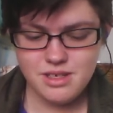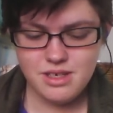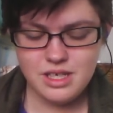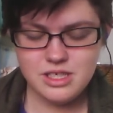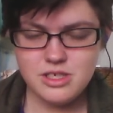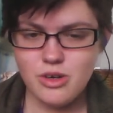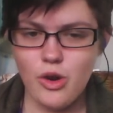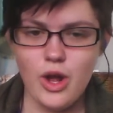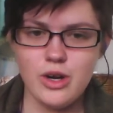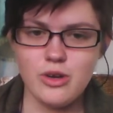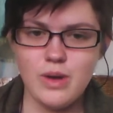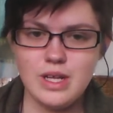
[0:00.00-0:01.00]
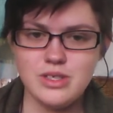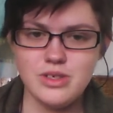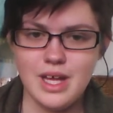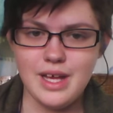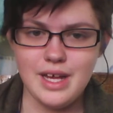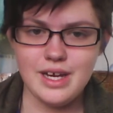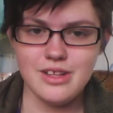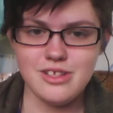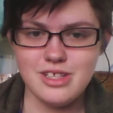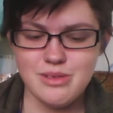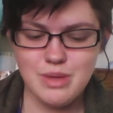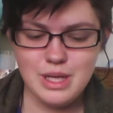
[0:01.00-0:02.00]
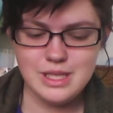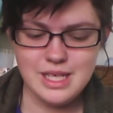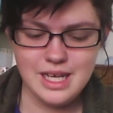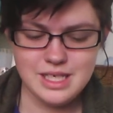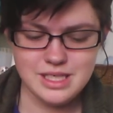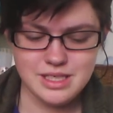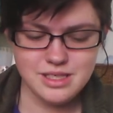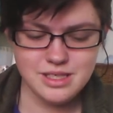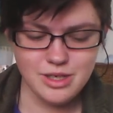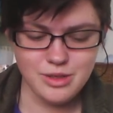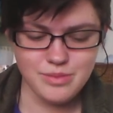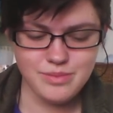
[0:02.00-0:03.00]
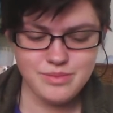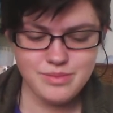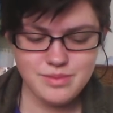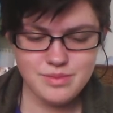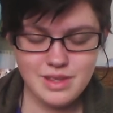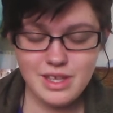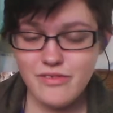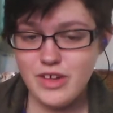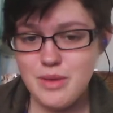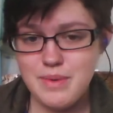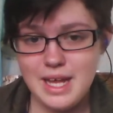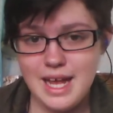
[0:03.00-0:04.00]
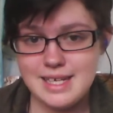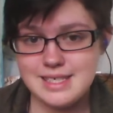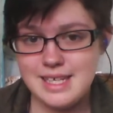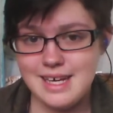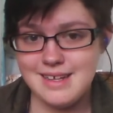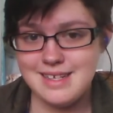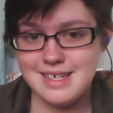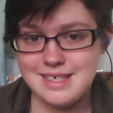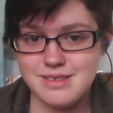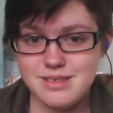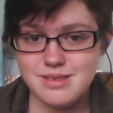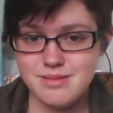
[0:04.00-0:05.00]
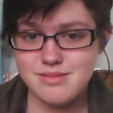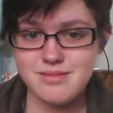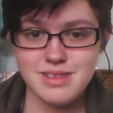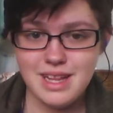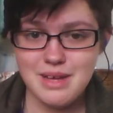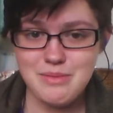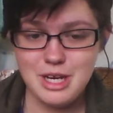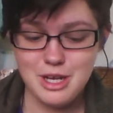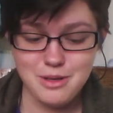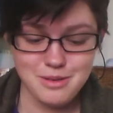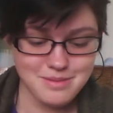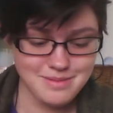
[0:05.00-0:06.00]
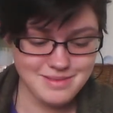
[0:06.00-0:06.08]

I just don't know how to quite do that yet, other than meditation. So, if anybody has any ideas, let me know.